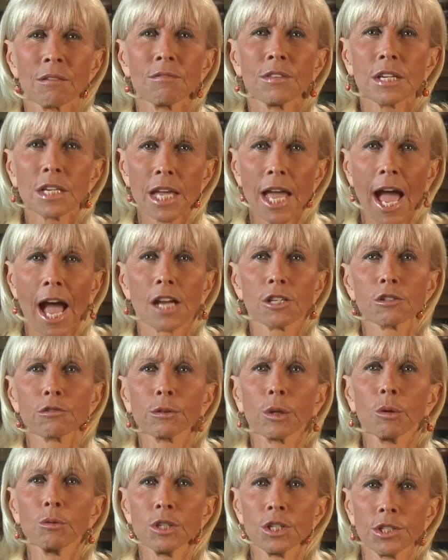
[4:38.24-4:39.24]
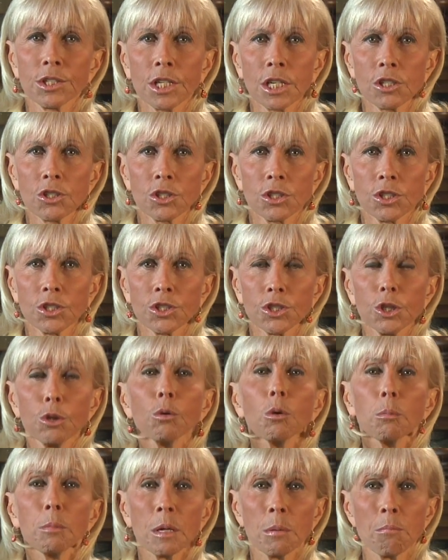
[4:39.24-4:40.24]
of the cash flow decisions you
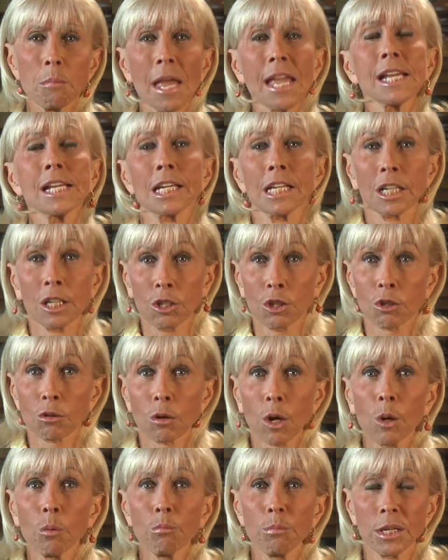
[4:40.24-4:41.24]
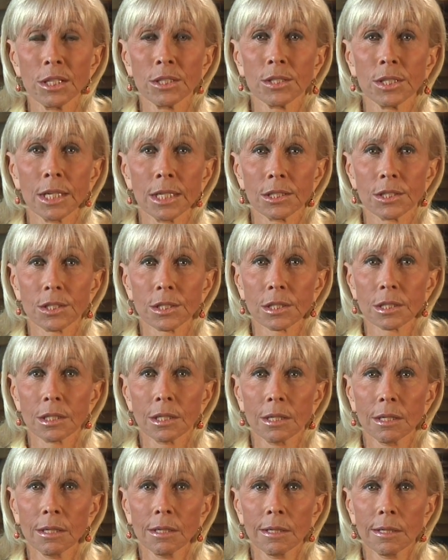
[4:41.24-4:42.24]
will be making in your own business.
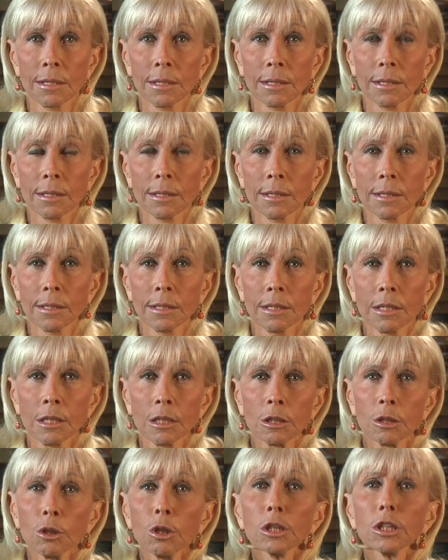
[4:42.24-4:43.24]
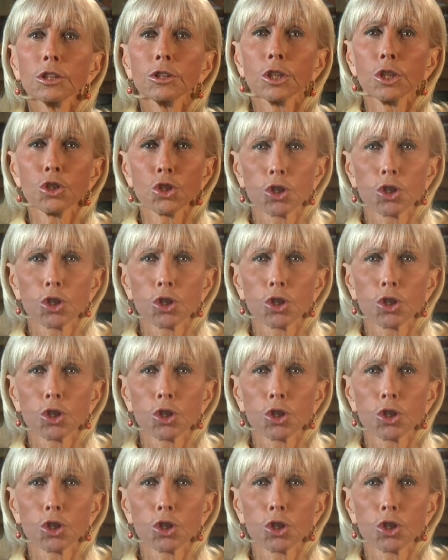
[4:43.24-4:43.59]
Look at the